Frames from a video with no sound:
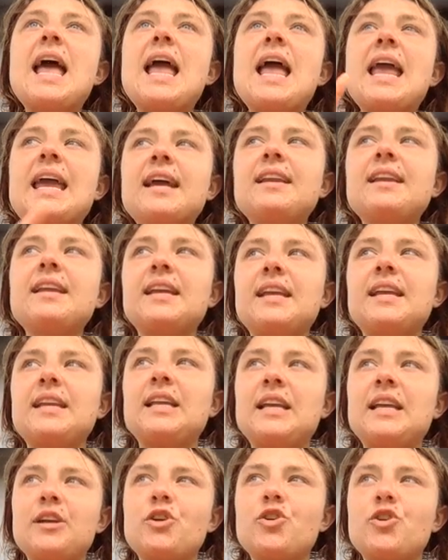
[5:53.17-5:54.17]
and it can
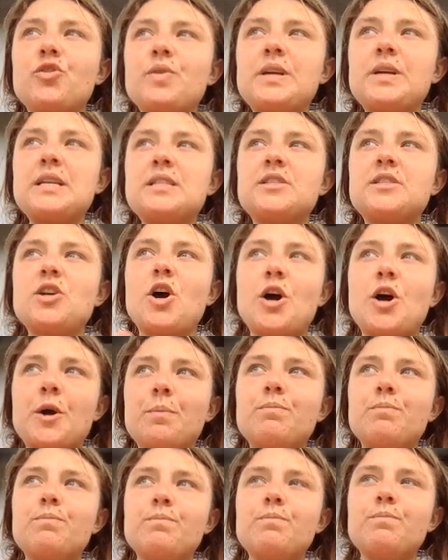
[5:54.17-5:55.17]
increase
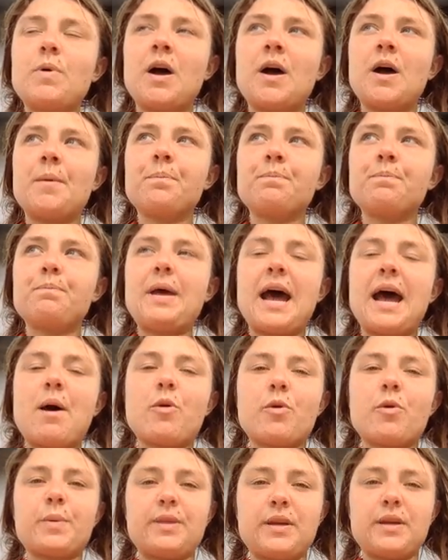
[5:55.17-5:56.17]
our
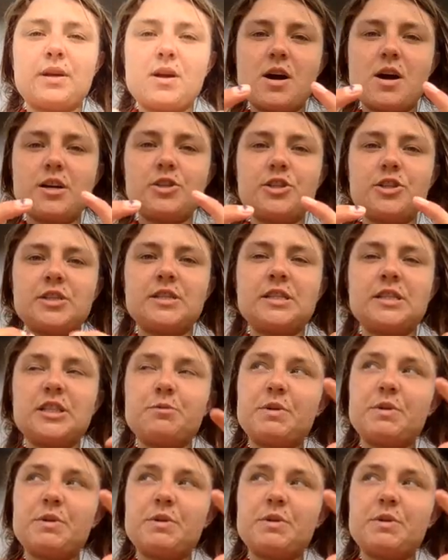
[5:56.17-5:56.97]
power within consciousness,